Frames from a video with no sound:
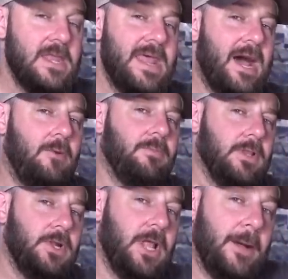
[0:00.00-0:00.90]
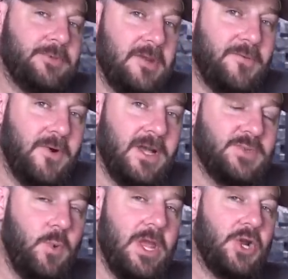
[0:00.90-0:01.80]
Now, a little update for
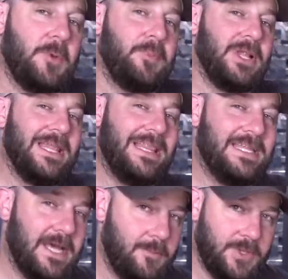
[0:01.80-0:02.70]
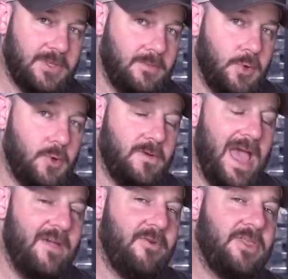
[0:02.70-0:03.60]
us. We are completely done with the move.
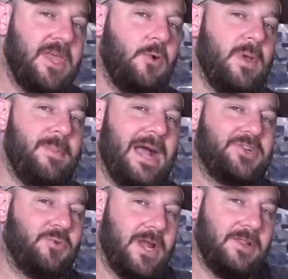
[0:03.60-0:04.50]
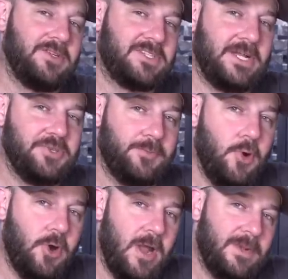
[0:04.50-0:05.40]
Everything will be back to regular scheduled
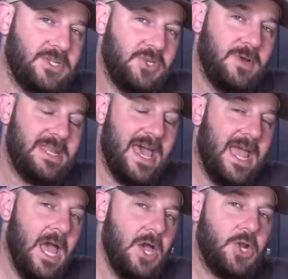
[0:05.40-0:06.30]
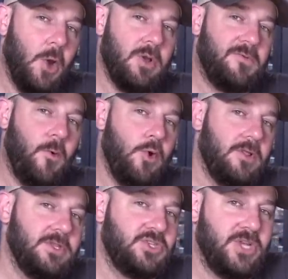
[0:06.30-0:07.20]
programming, 2 a day, going forward
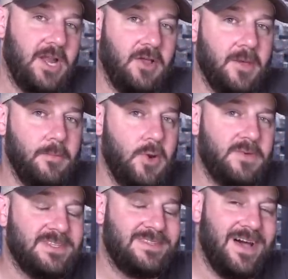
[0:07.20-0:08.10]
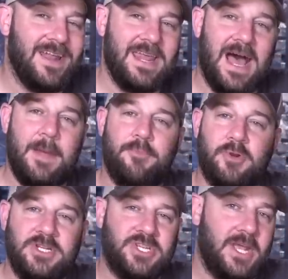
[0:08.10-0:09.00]
on this channel. The move is done, and I
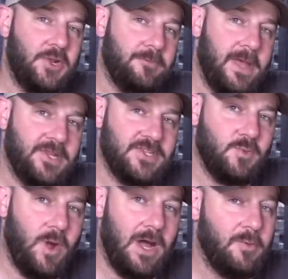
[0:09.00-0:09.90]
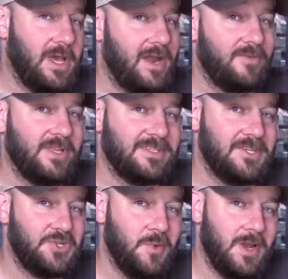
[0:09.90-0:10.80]
appreciate your patience while we got everything
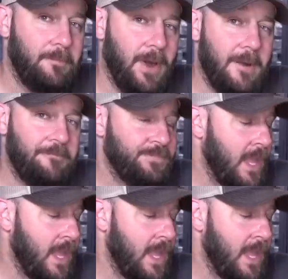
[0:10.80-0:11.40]
situated. But